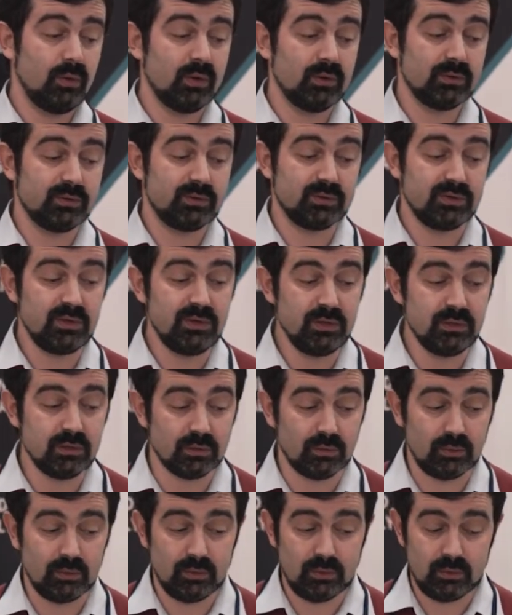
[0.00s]
can see
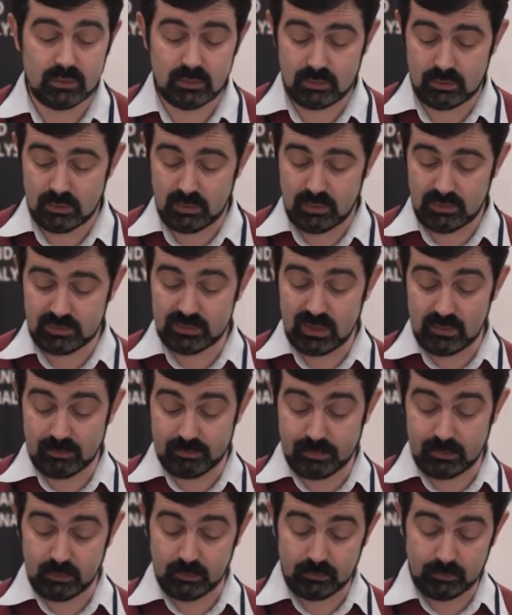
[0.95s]

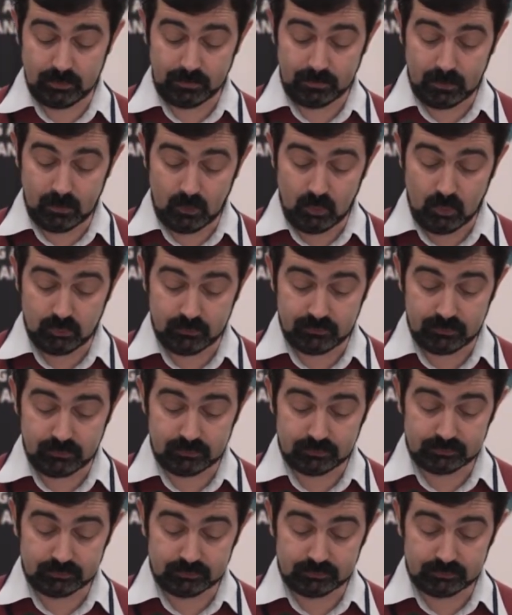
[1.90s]
example of